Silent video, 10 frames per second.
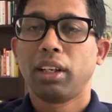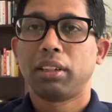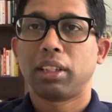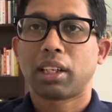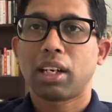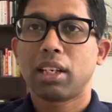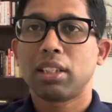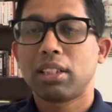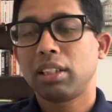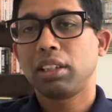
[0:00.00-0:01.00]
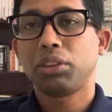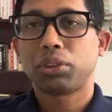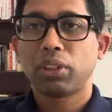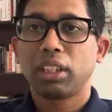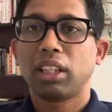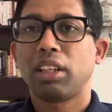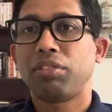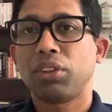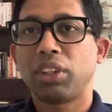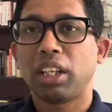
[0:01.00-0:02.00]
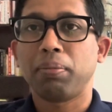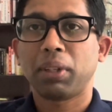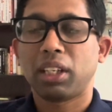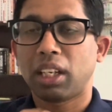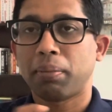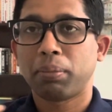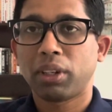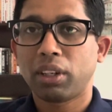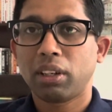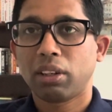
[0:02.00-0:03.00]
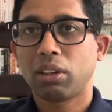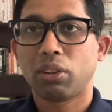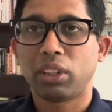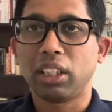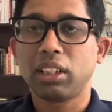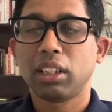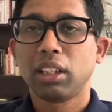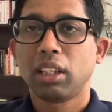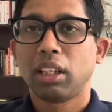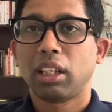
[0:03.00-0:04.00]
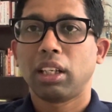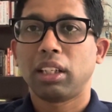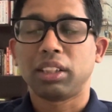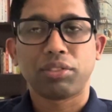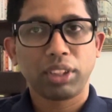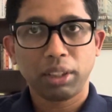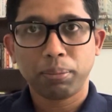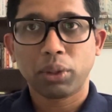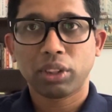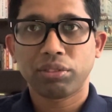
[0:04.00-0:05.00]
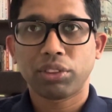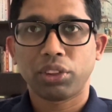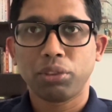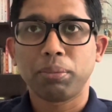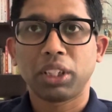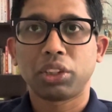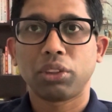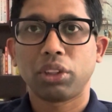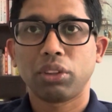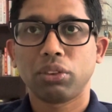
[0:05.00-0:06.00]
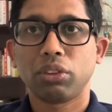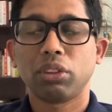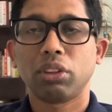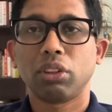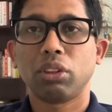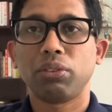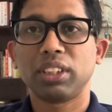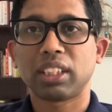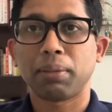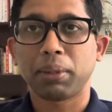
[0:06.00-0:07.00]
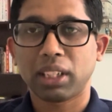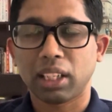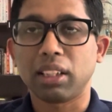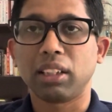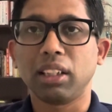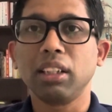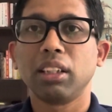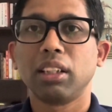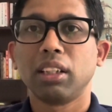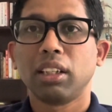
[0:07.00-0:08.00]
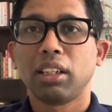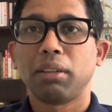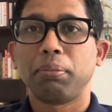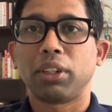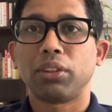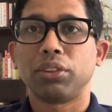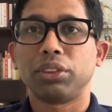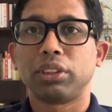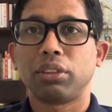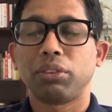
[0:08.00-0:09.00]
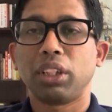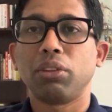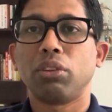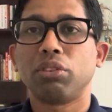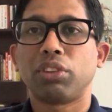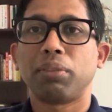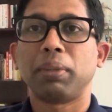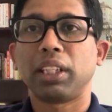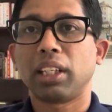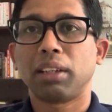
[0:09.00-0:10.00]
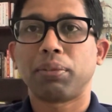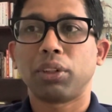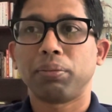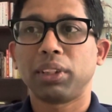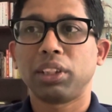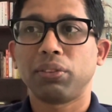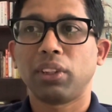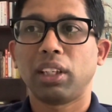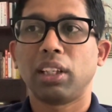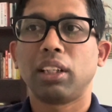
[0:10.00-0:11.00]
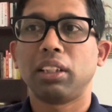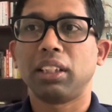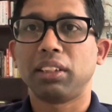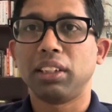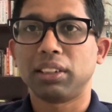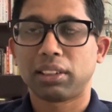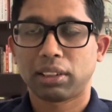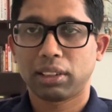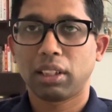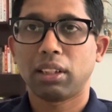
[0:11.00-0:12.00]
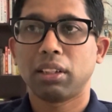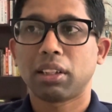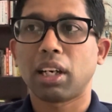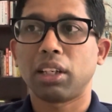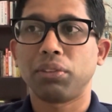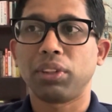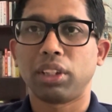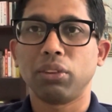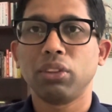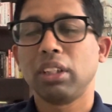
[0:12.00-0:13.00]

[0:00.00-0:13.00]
The card usually have your name and a number on it, and it's very important for you. Make sure you always keep it handy, because when you go for a medical appointment you will need this card with you.